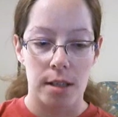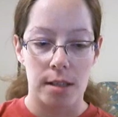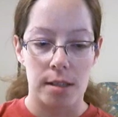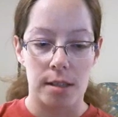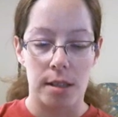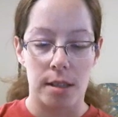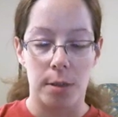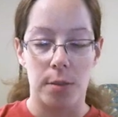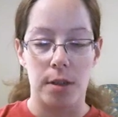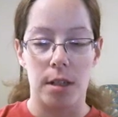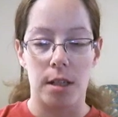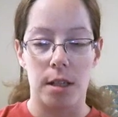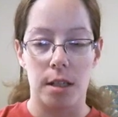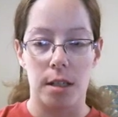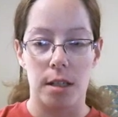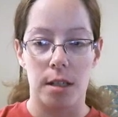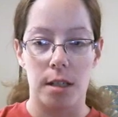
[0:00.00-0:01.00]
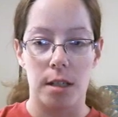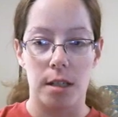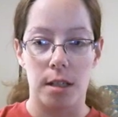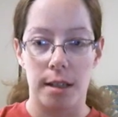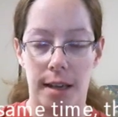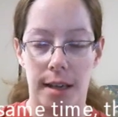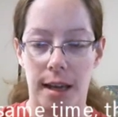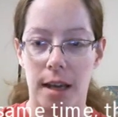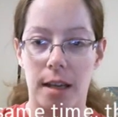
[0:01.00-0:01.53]
sleeping in a
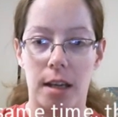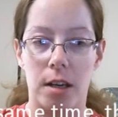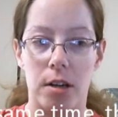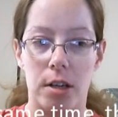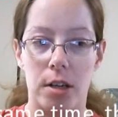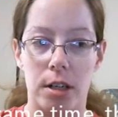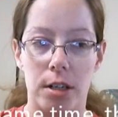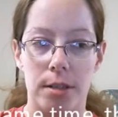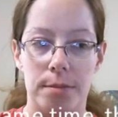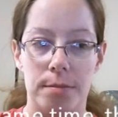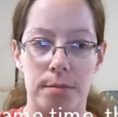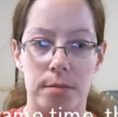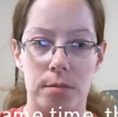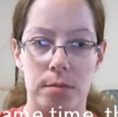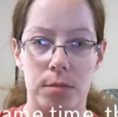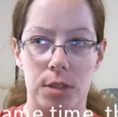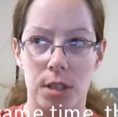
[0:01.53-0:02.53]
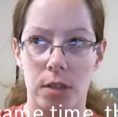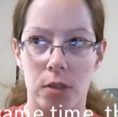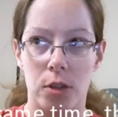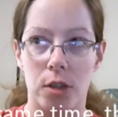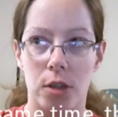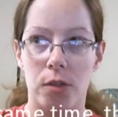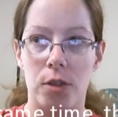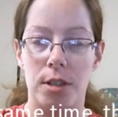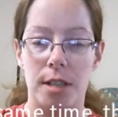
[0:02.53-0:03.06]
cat carrier several
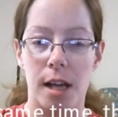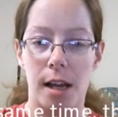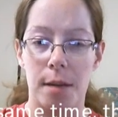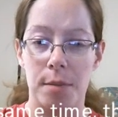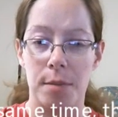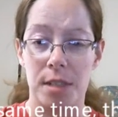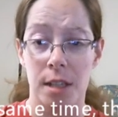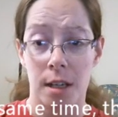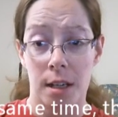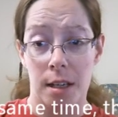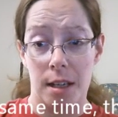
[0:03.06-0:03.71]
different times.